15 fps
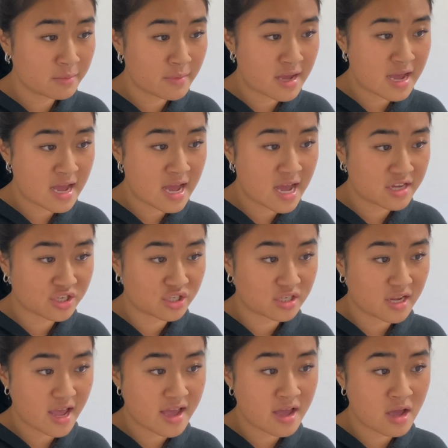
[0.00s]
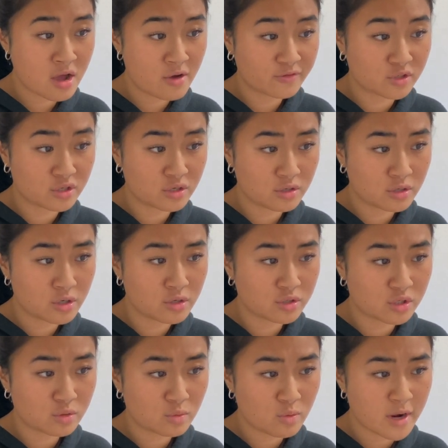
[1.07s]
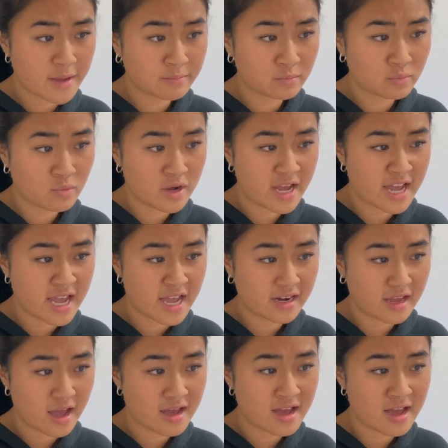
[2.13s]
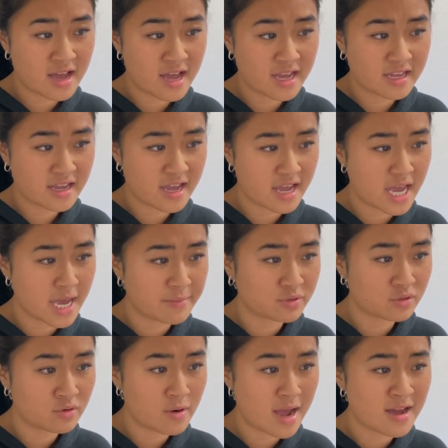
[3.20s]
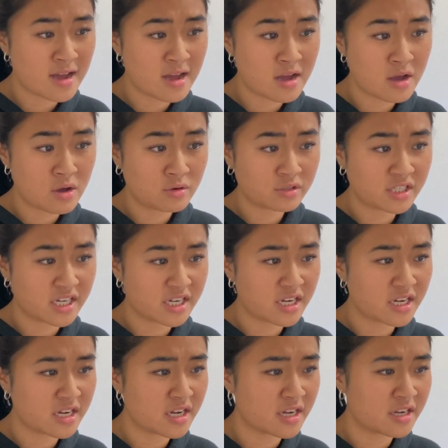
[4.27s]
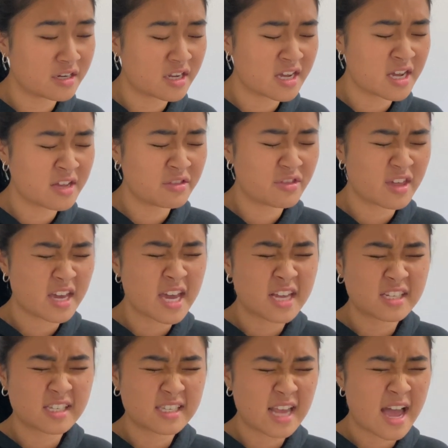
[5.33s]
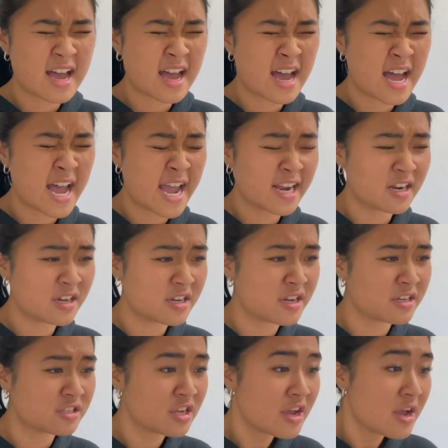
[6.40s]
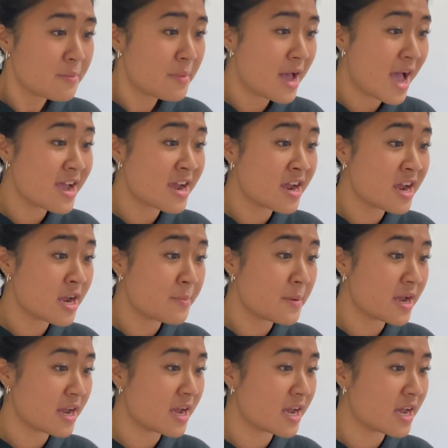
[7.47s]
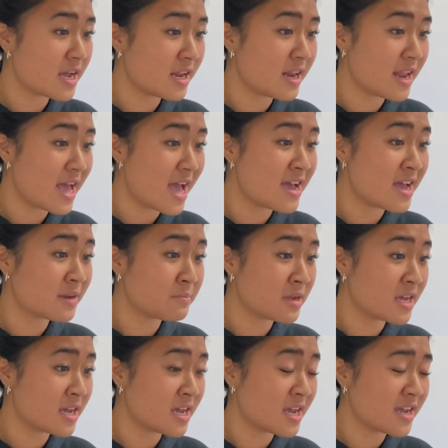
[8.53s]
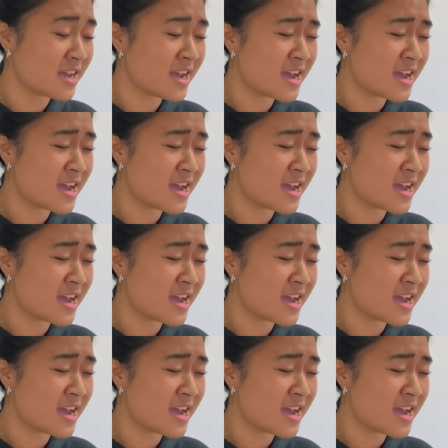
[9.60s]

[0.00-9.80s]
myself to swim when I am drowning in this silence. Baby, let me